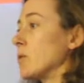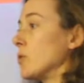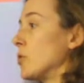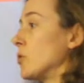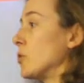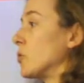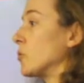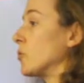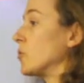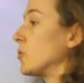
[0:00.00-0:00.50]

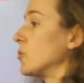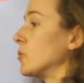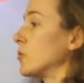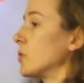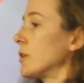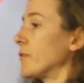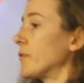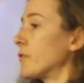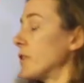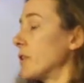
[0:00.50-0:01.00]

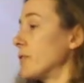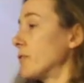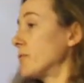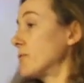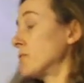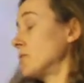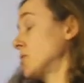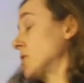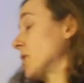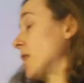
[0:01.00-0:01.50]
If
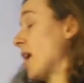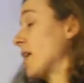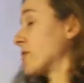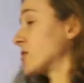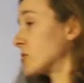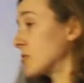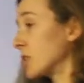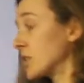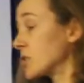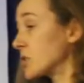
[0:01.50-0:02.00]
you don't
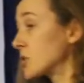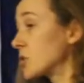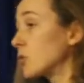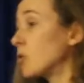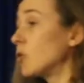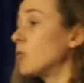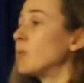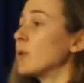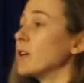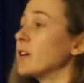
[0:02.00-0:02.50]
have to race at
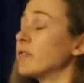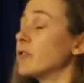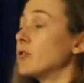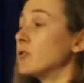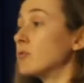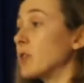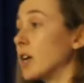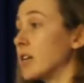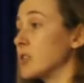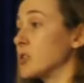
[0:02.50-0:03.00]
all, but if
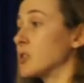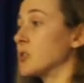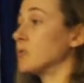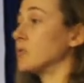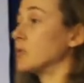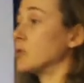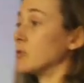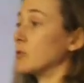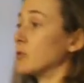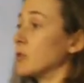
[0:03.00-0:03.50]
you race,
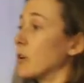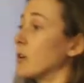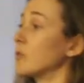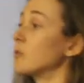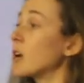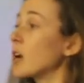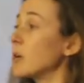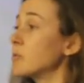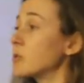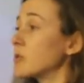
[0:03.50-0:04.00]
you do your
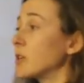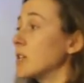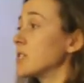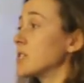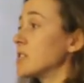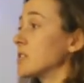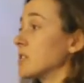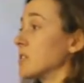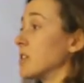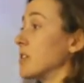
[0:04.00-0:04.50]
own club's
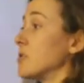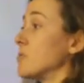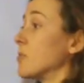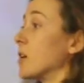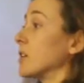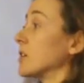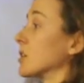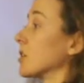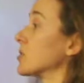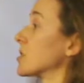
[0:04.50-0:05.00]
races, and then you
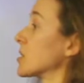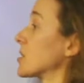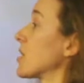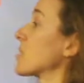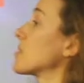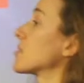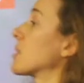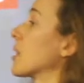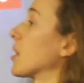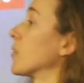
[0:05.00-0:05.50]
might go to
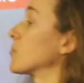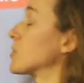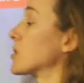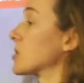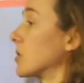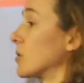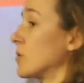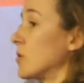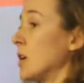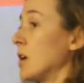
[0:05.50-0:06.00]
other clubs.
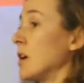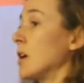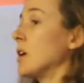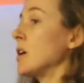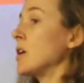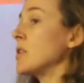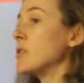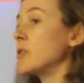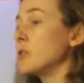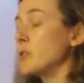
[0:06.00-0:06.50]
So
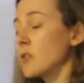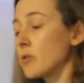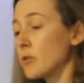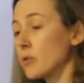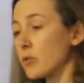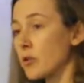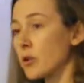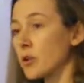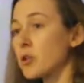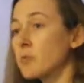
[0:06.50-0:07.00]

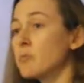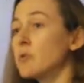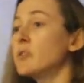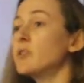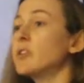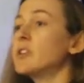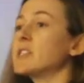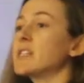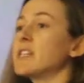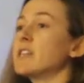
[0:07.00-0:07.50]
the
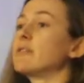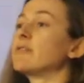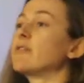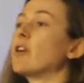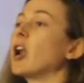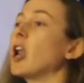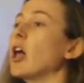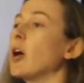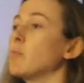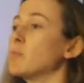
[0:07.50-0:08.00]
community of
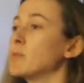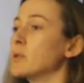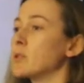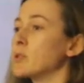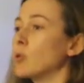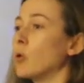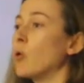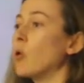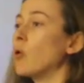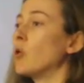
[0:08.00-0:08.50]

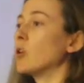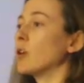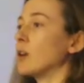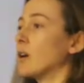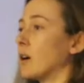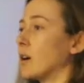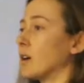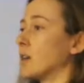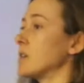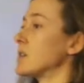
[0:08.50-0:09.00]
clubs
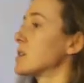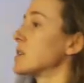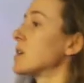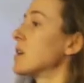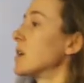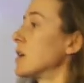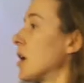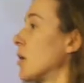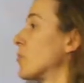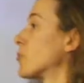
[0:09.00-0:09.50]

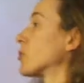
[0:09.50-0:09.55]
organise a